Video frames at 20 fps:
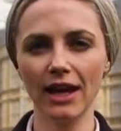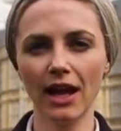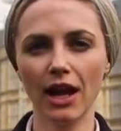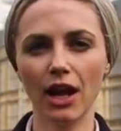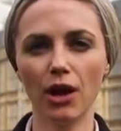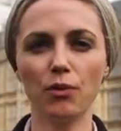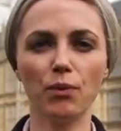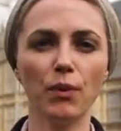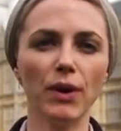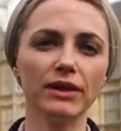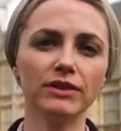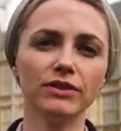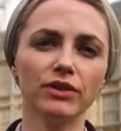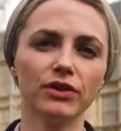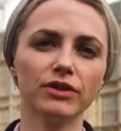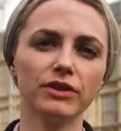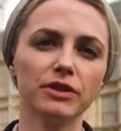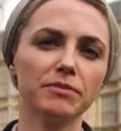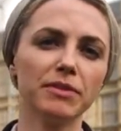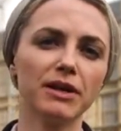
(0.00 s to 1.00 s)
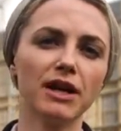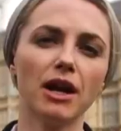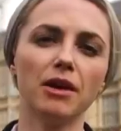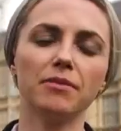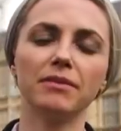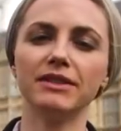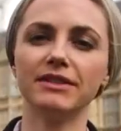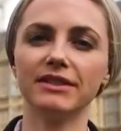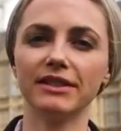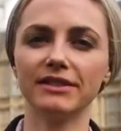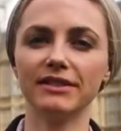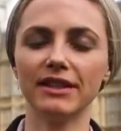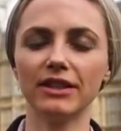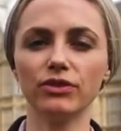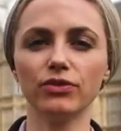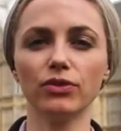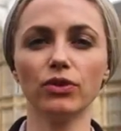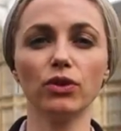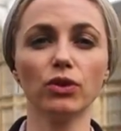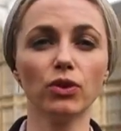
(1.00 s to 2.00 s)
and went on to become a
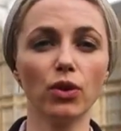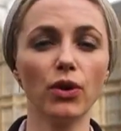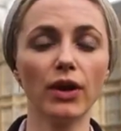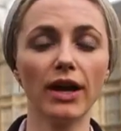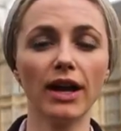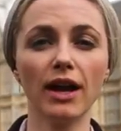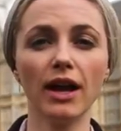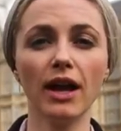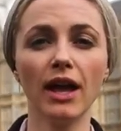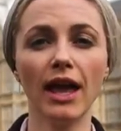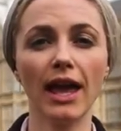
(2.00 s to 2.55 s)
successful lawyer,